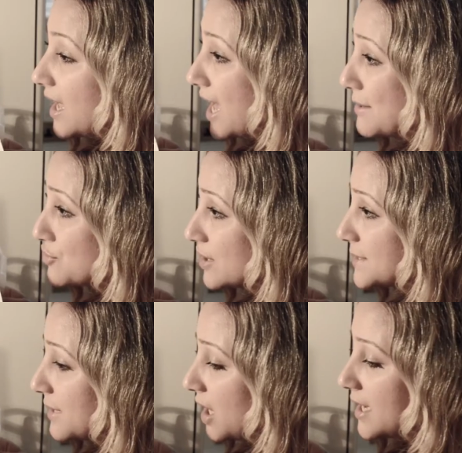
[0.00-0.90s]
and trust
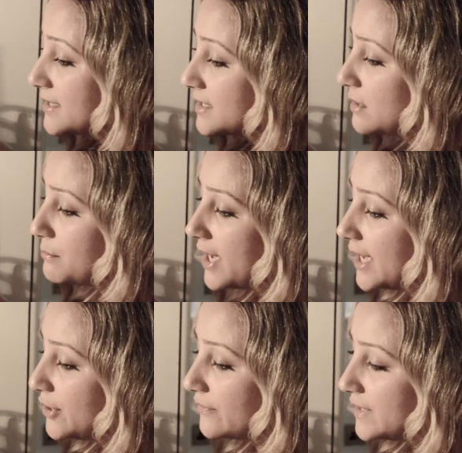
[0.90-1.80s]
me, I didn't buy
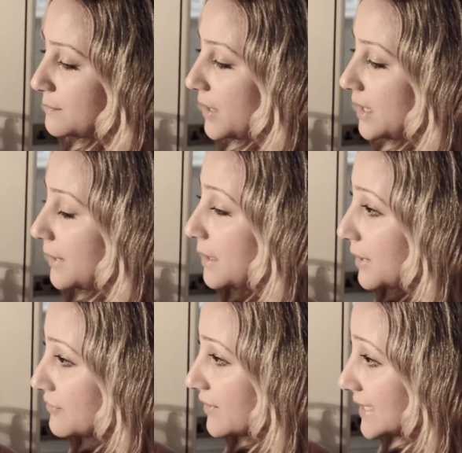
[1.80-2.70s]
any of this, by the way.
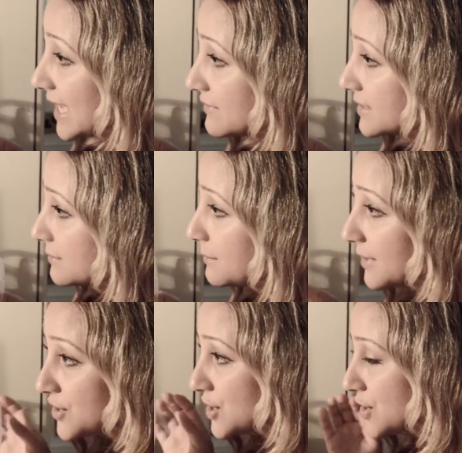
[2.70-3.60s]
My friend gave it to me
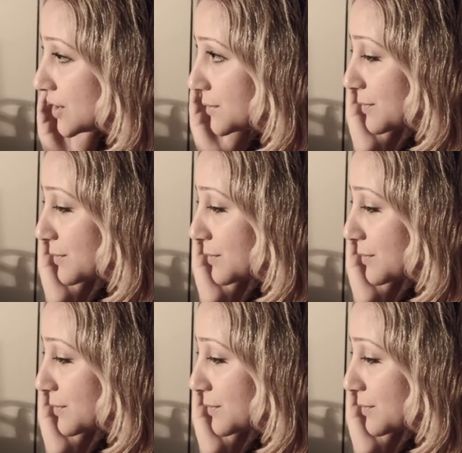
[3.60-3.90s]
because she stopped